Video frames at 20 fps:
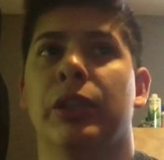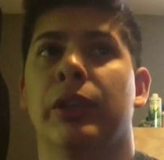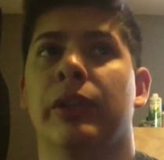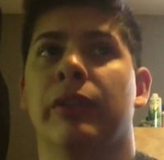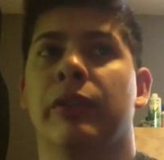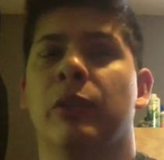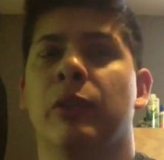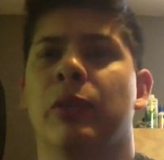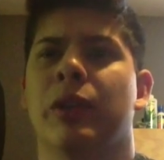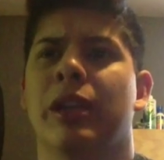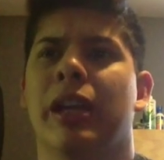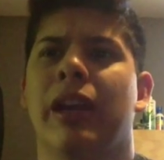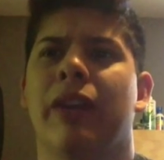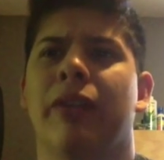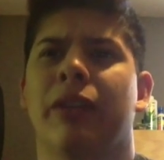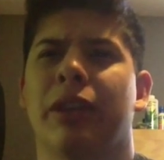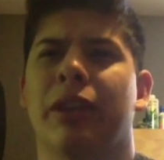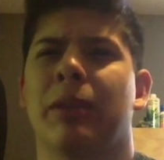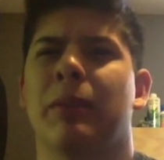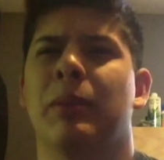If you want to
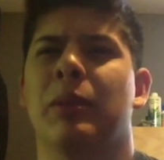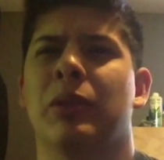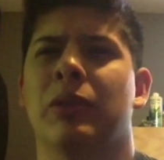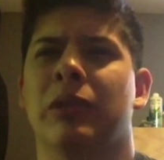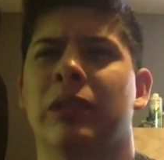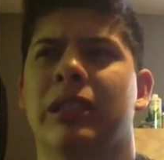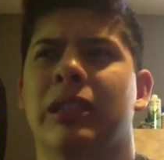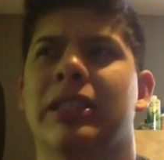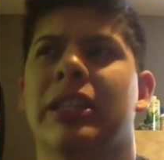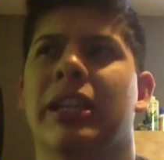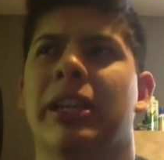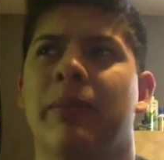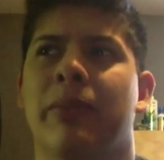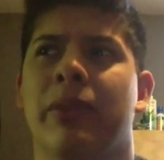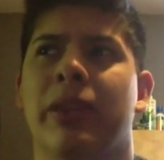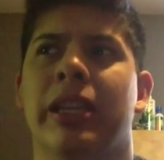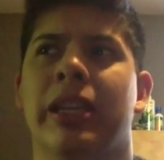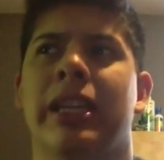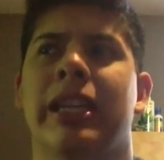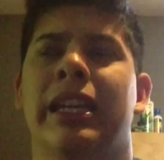have a community type
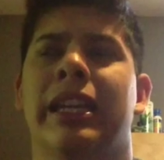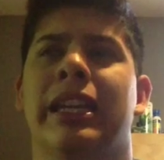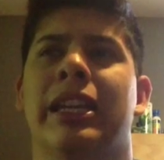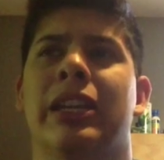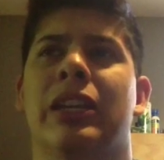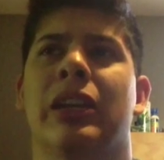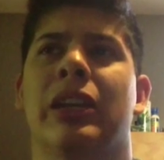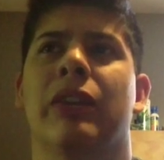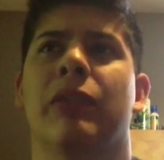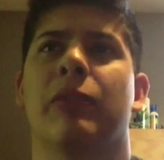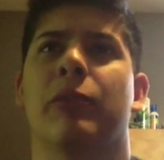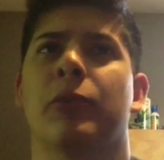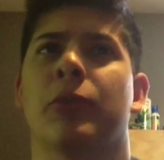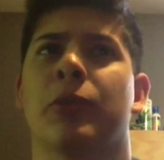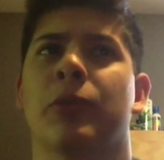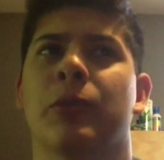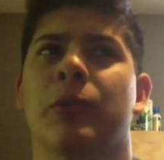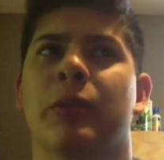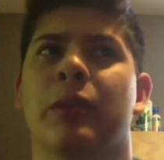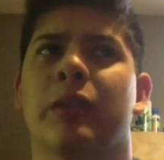thing and you have more
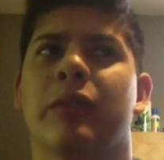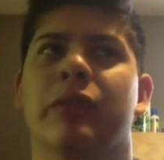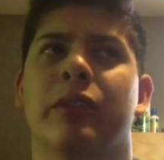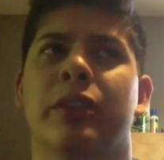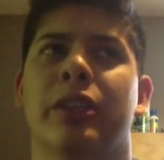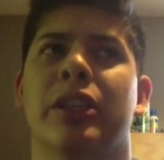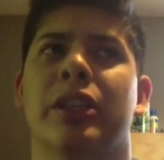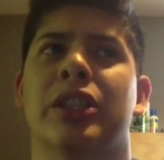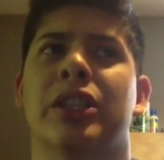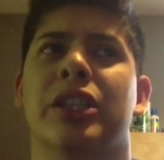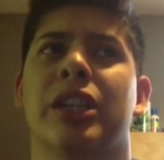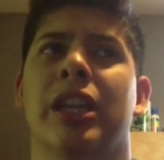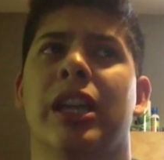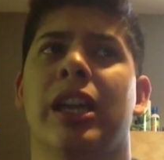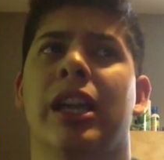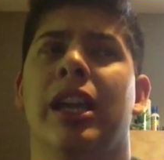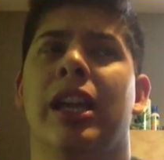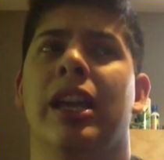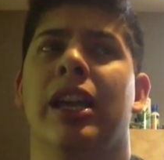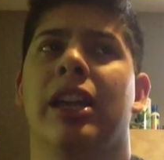than one fish,
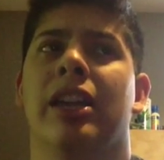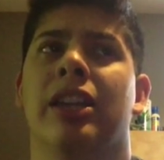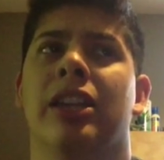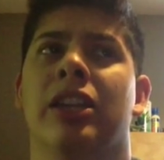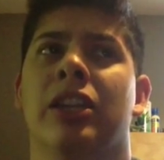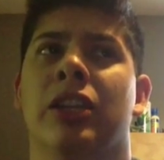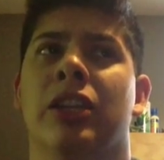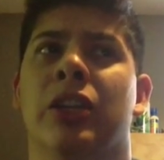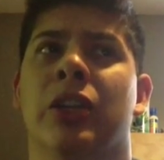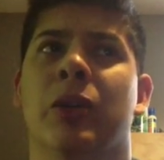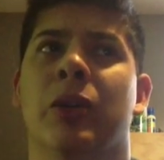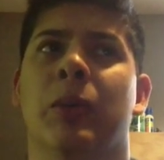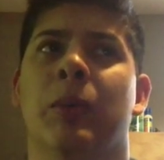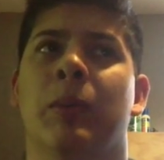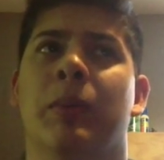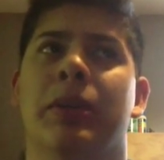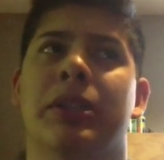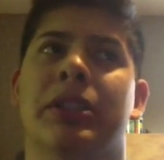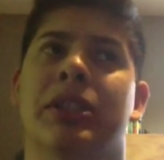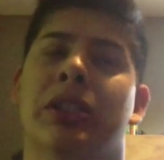
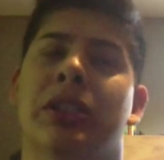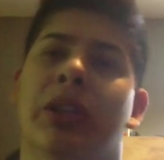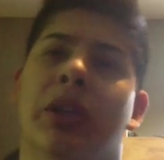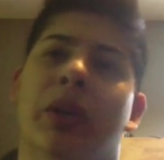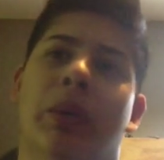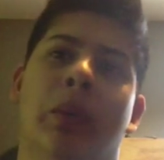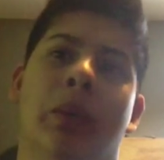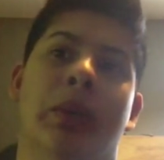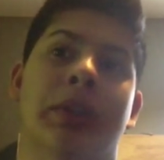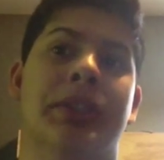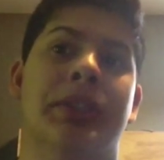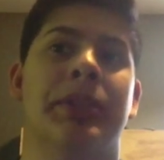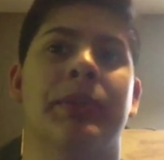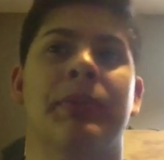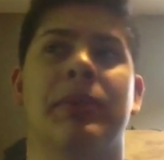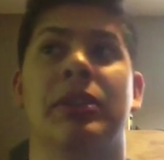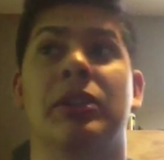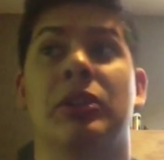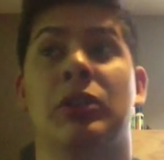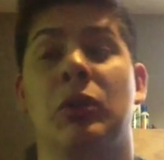but you don't want
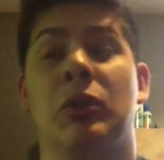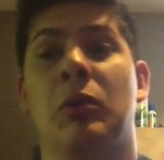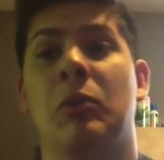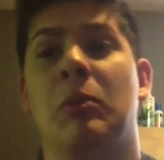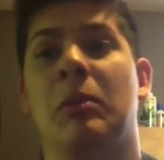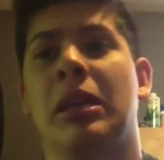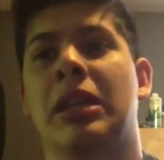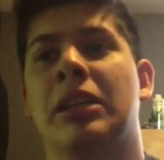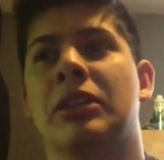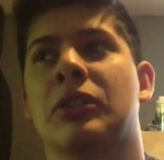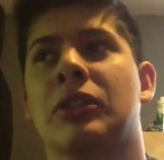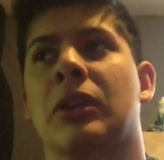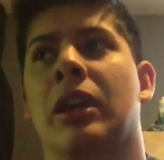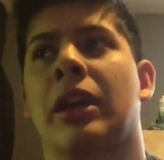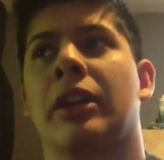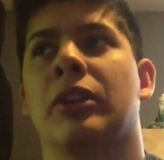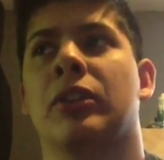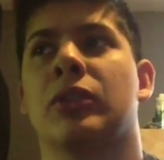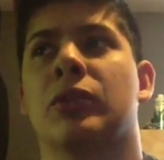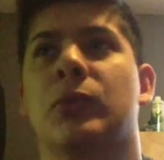something too major,
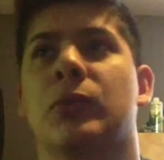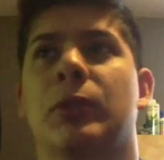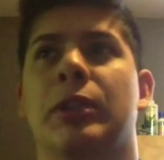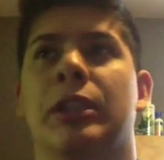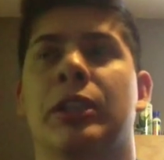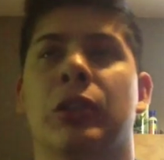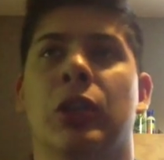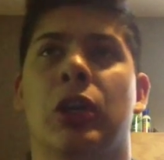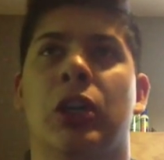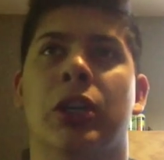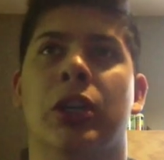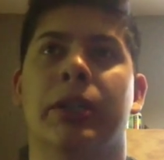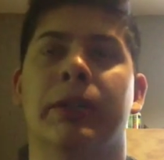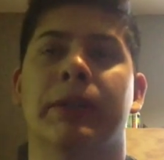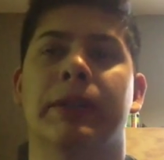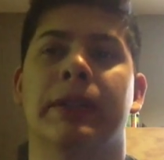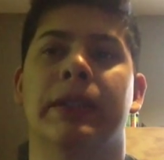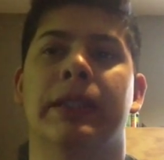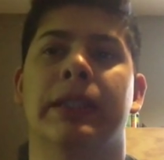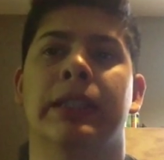I'd go 20 long.
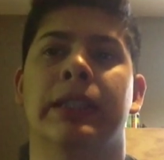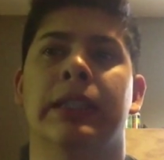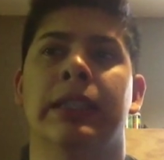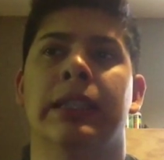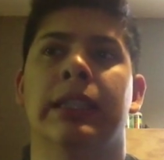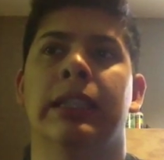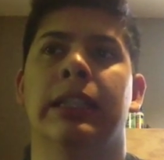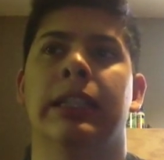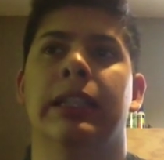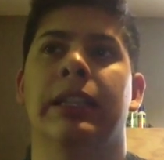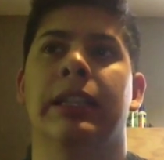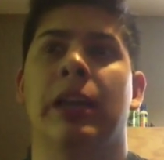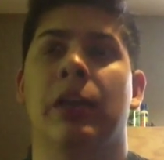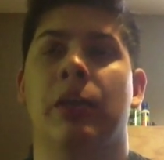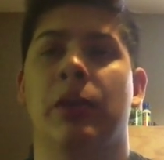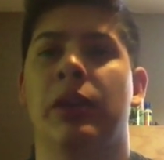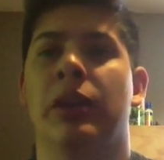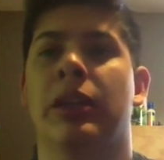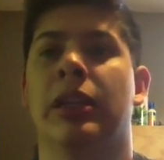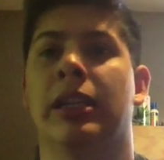That
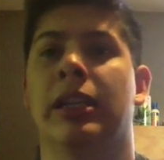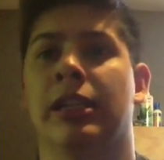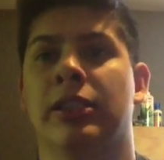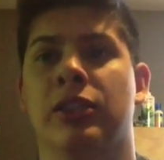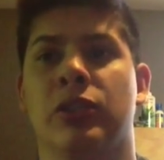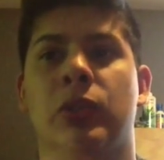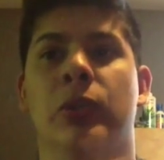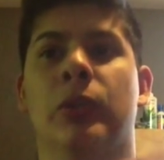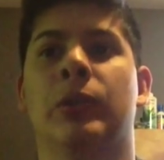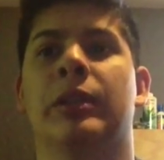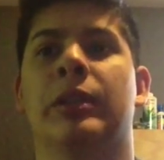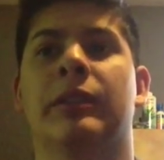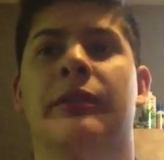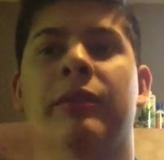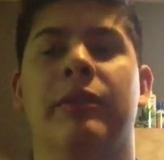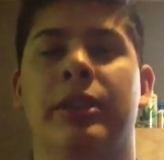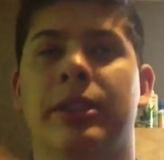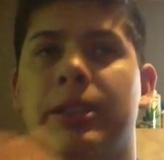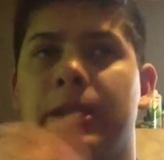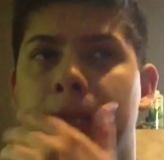way you can get schooling
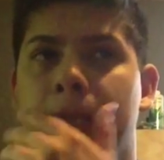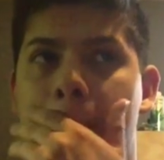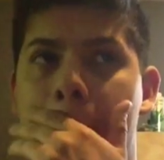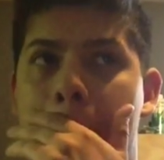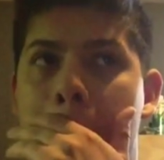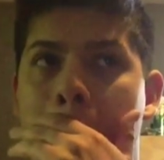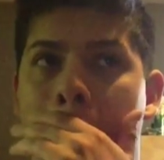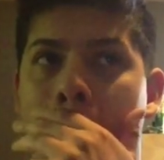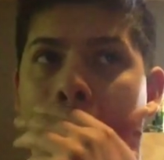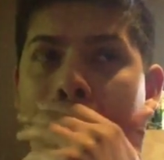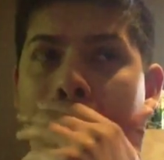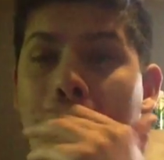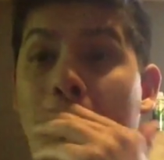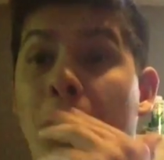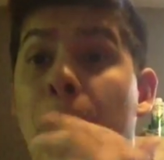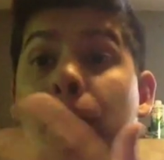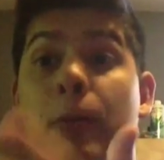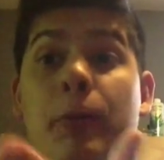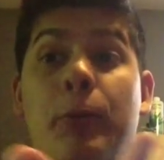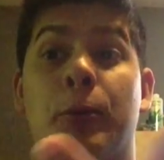fish,
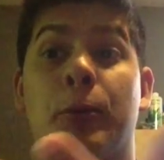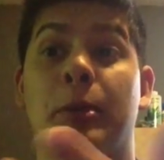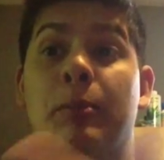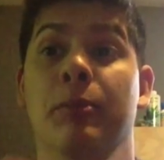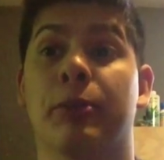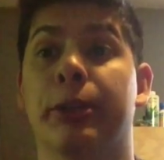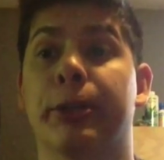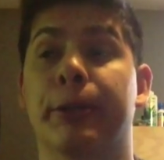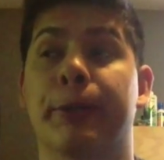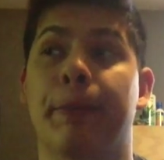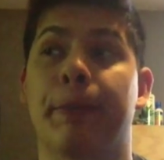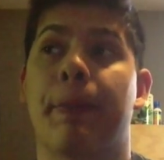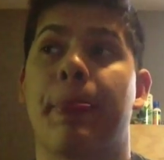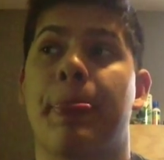or 40 breeder.